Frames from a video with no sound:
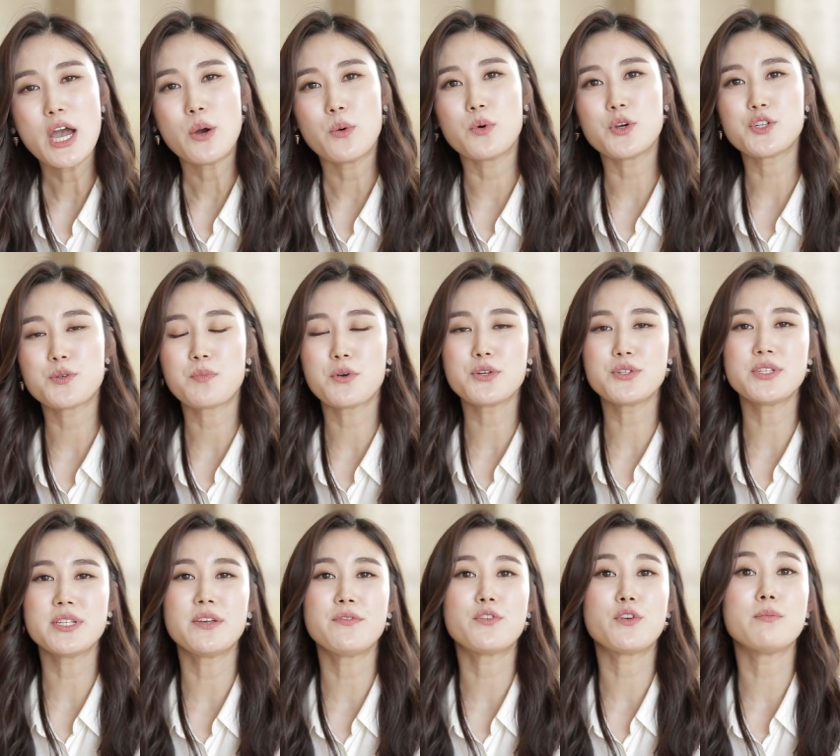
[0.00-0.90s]
which
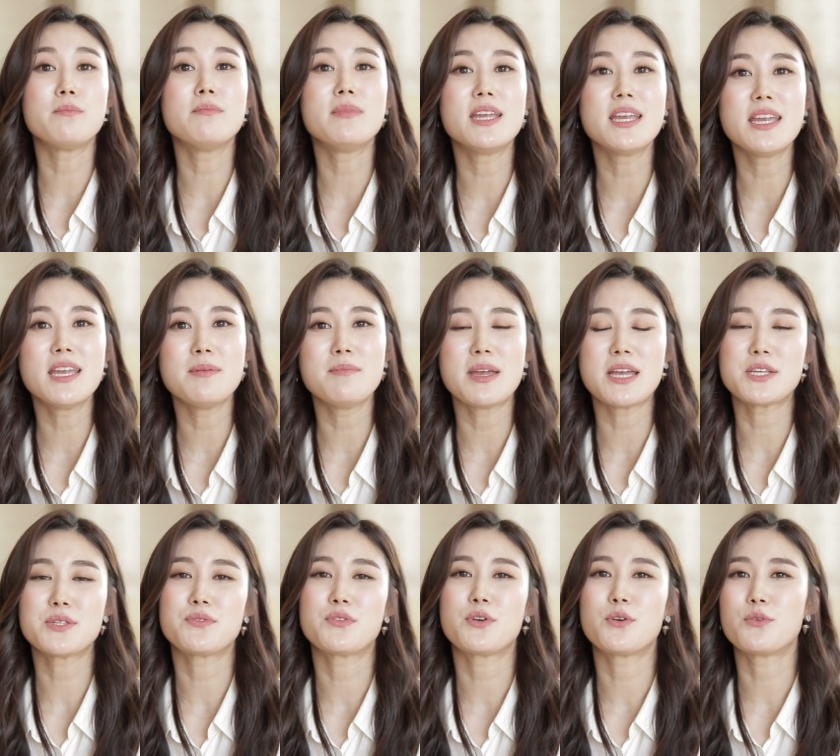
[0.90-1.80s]
personally for me
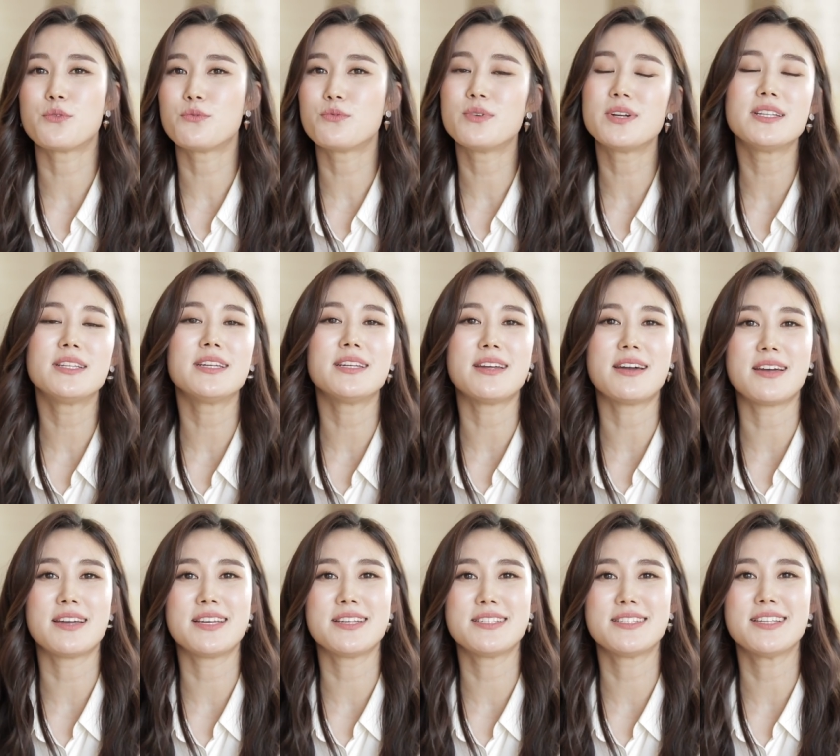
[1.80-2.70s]
makes for a really
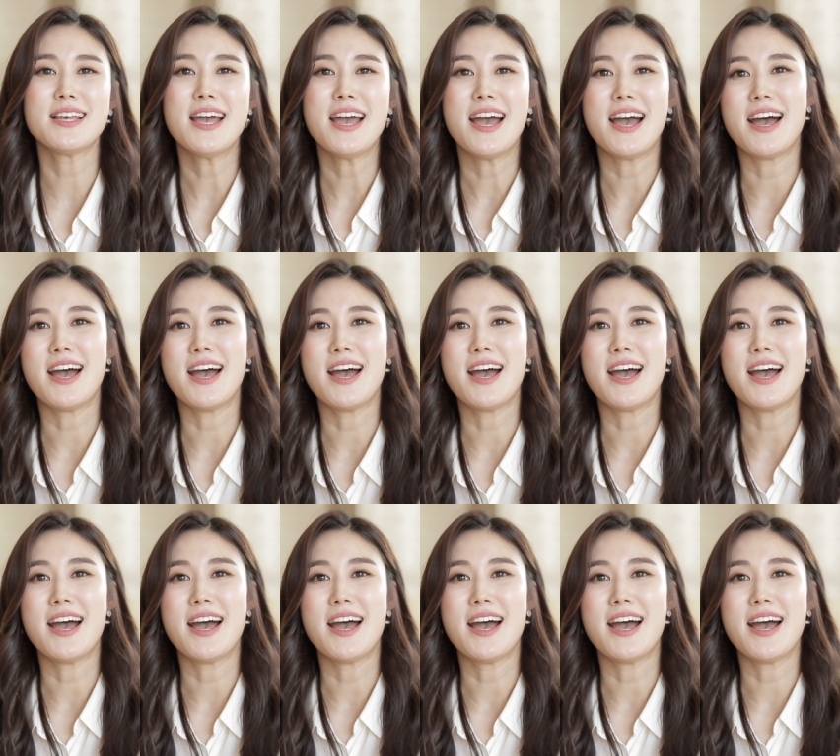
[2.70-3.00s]
nice